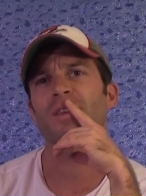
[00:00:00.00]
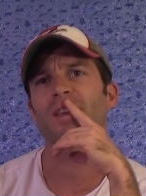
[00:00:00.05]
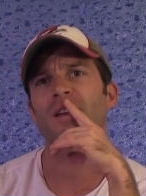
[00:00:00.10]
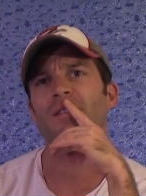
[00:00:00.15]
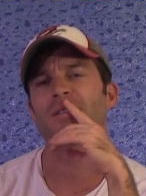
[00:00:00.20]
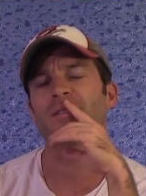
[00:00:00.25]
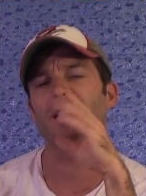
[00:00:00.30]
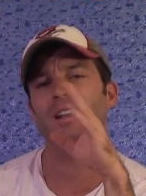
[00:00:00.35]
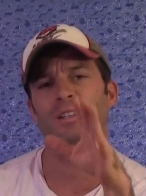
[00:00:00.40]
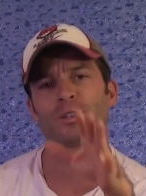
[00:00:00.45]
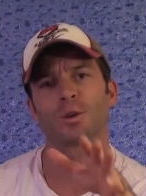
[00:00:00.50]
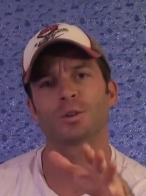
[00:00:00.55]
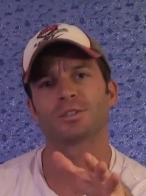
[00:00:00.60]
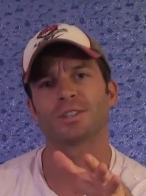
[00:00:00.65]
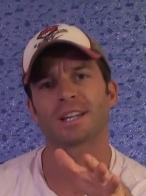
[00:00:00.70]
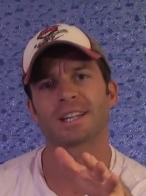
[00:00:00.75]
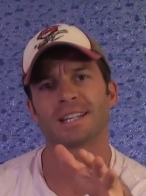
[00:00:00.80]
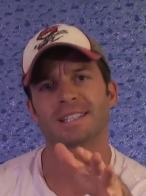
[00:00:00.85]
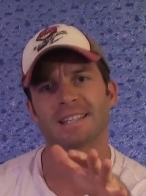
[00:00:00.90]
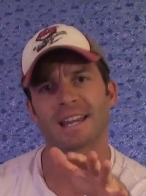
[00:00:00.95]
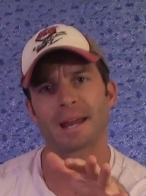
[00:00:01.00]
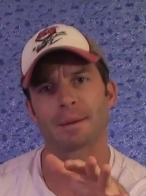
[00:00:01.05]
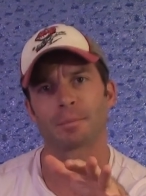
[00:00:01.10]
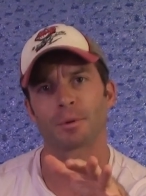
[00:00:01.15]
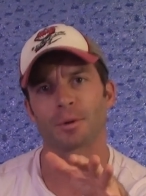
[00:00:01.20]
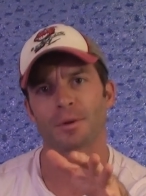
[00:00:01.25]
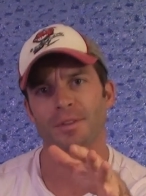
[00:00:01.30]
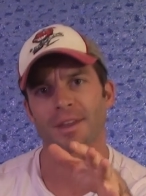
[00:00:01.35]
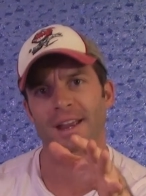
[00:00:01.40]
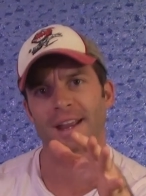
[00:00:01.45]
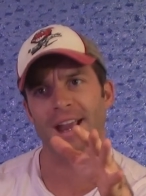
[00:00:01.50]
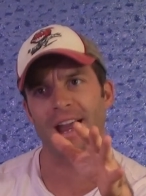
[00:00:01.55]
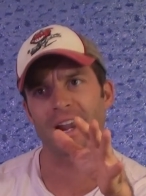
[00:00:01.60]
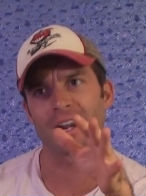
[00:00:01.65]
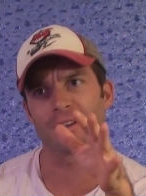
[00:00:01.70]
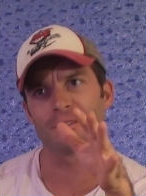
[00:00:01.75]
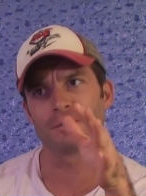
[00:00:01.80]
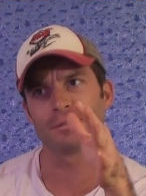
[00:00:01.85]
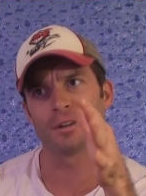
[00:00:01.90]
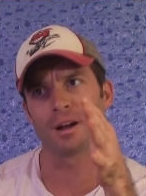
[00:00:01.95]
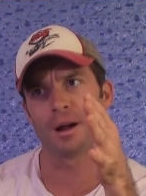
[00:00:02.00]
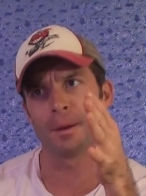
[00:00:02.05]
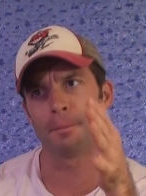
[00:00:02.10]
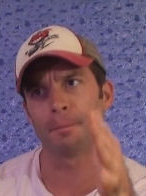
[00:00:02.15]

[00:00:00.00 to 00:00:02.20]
you get a Dos Equis Amber, that kind of